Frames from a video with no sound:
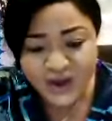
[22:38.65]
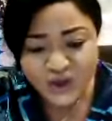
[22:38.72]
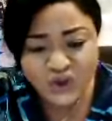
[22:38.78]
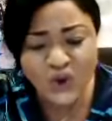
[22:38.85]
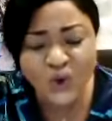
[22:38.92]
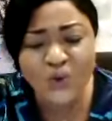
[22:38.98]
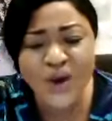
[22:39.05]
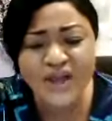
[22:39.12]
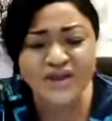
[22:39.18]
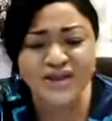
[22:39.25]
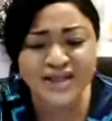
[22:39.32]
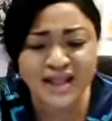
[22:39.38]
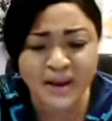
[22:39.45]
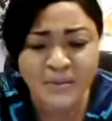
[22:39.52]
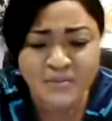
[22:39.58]
So
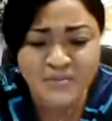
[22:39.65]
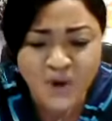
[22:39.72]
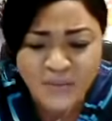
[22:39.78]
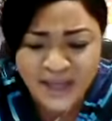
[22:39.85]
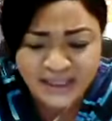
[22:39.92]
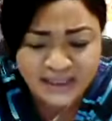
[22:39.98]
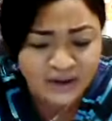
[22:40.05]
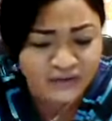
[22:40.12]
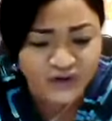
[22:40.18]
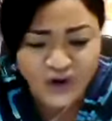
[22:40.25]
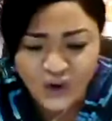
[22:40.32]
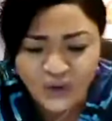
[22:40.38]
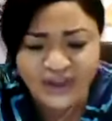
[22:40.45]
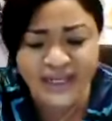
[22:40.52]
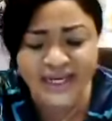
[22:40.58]
when moments
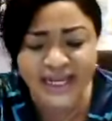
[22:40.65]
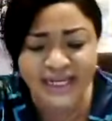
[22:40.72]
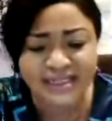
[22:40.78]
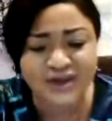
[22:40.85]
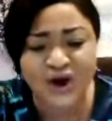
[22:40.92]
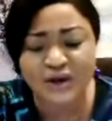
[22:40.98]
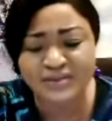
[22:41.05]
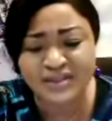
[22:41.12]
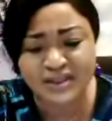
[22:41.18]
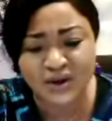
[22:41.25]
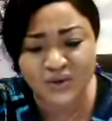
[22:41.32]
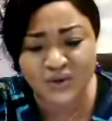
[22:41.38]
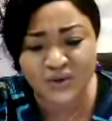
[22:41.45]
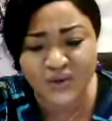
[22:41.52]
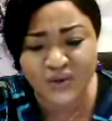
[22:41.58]
of loneliness
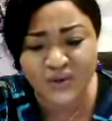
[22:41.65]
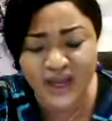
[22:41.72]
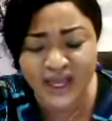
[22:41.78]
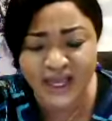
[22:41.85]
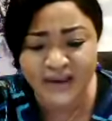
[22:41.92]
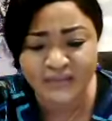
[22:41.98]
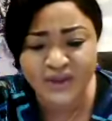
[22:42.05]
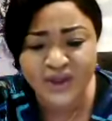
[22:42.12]
comes your way,